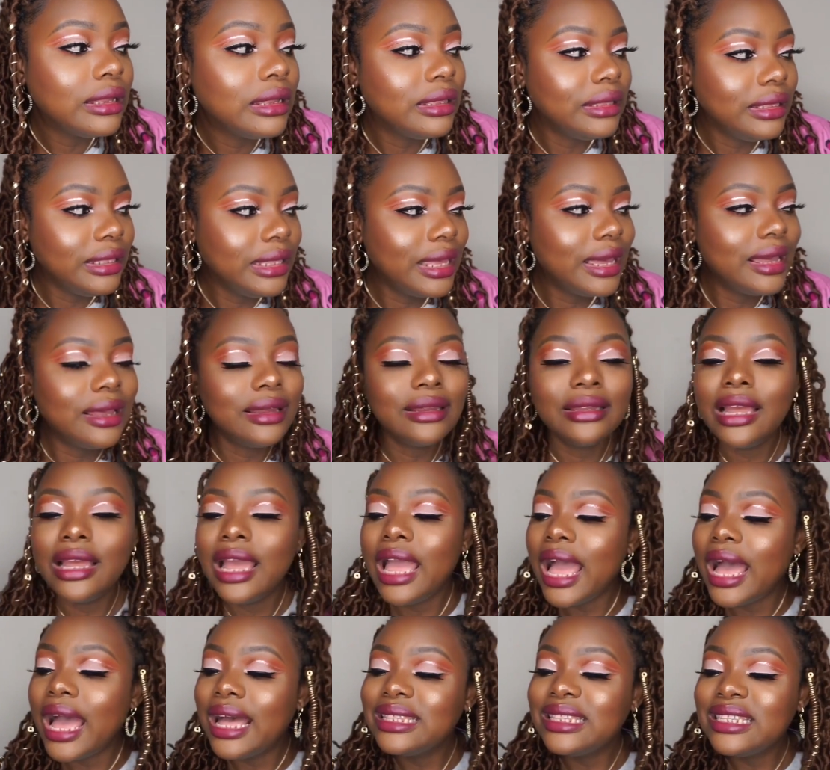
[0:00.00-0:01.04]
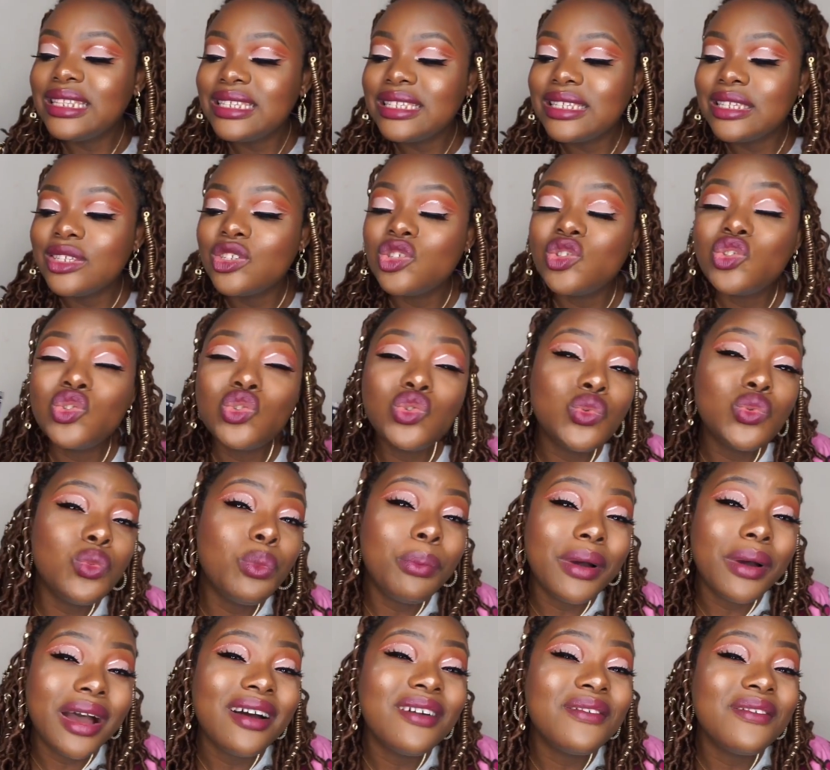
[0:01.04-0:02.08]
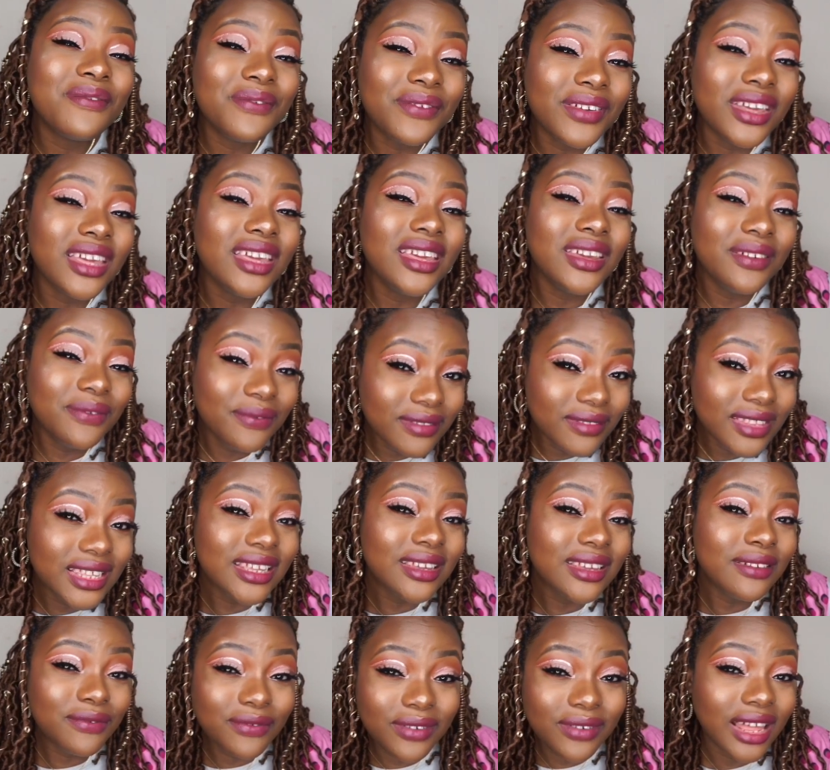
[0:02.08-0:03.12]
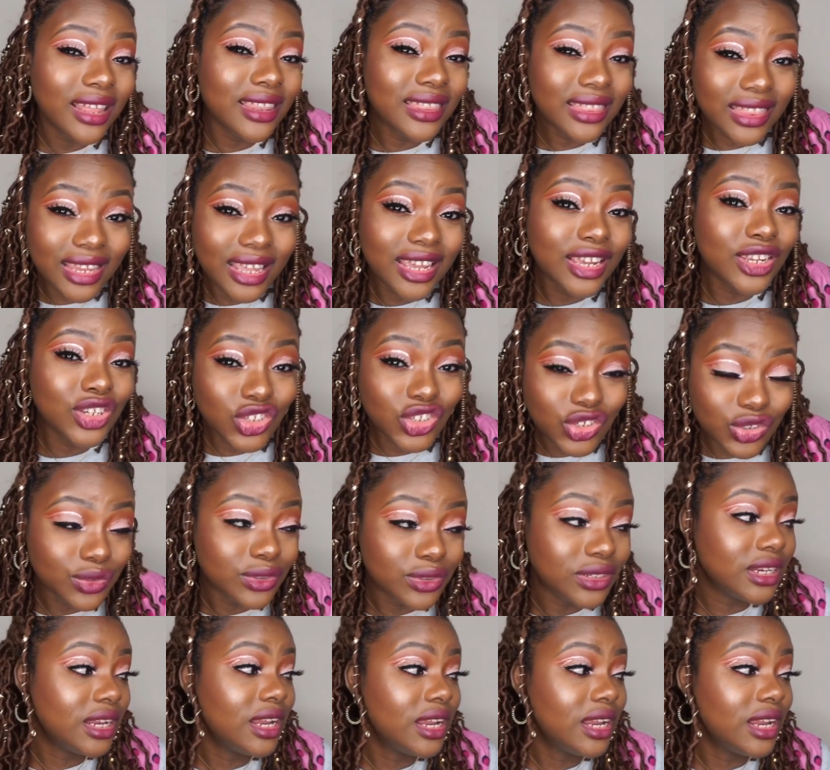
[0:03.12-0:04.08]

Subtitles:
Yeah, and this is £2.50 foundation.